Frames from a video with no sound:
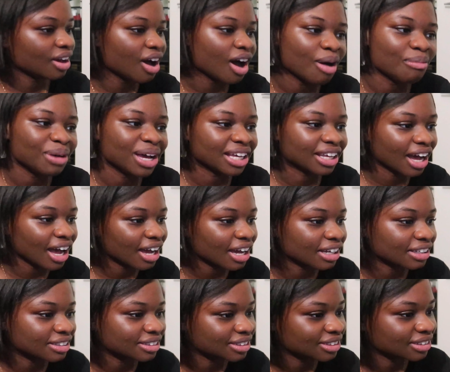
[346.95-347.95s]
Oh my
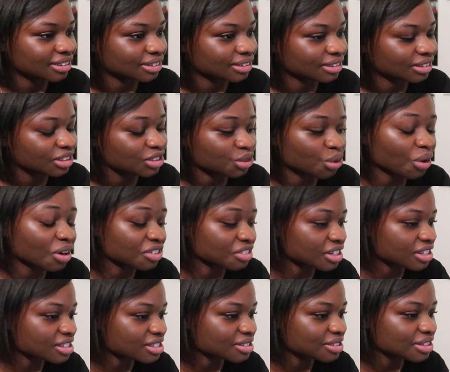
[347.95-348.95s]
god, she's
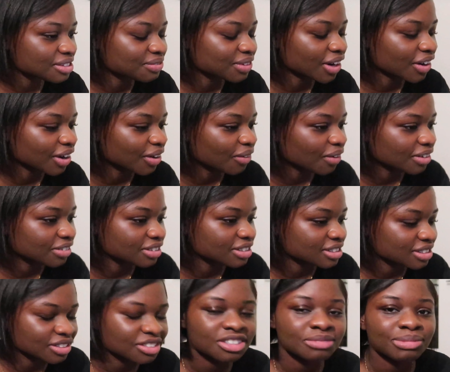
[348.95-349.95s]
gorgeous. She's very
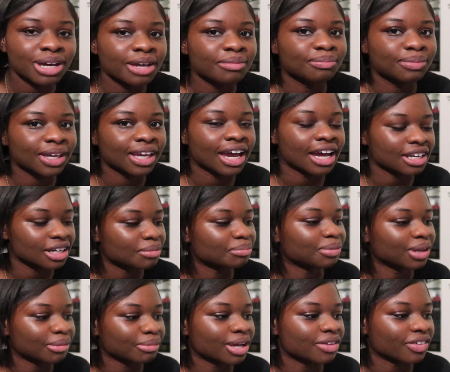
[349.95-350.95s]
gorgeous. She might be end up
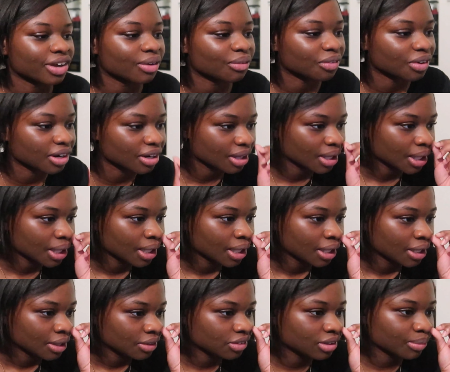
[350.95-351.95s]
being my favorite.
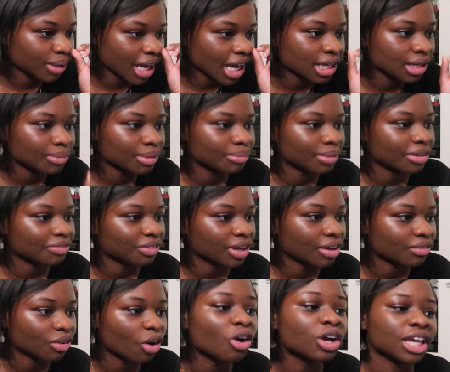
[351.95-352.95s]
She might end up being my
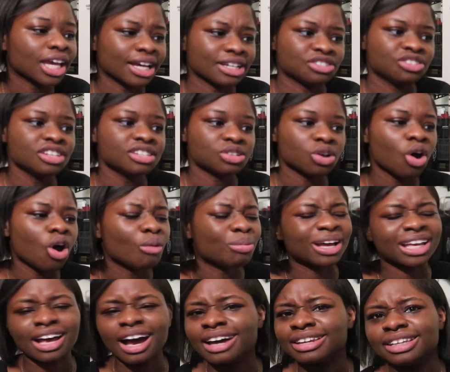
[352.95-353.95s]
favorite. Oh yeah, she's, oh
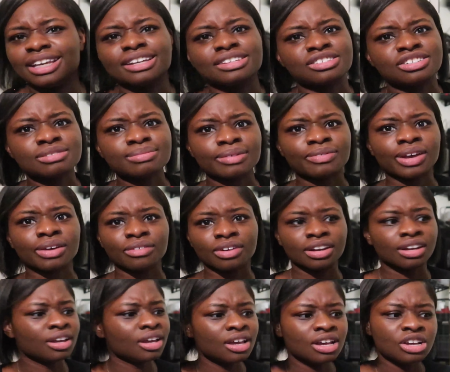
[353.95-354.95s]
my god, yes, she's my
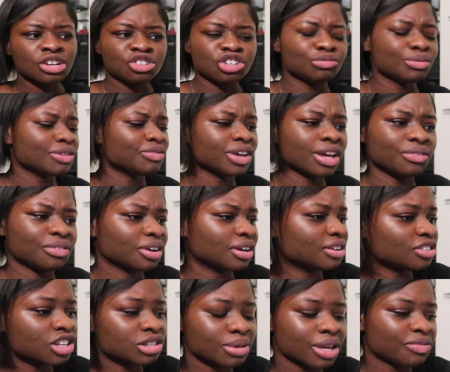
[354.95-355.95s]
favorite. She's my favorite.
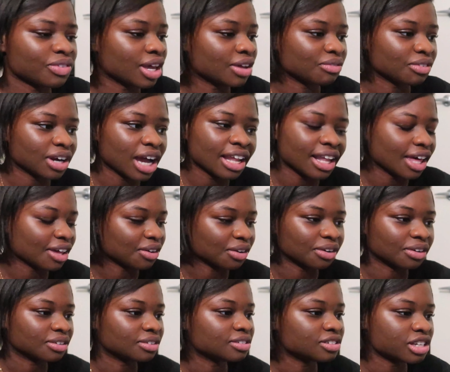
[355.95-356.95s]
She's my favorite. I like
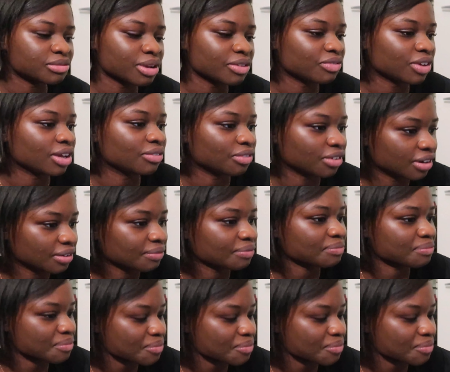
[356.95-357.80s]
her. She's my favorite.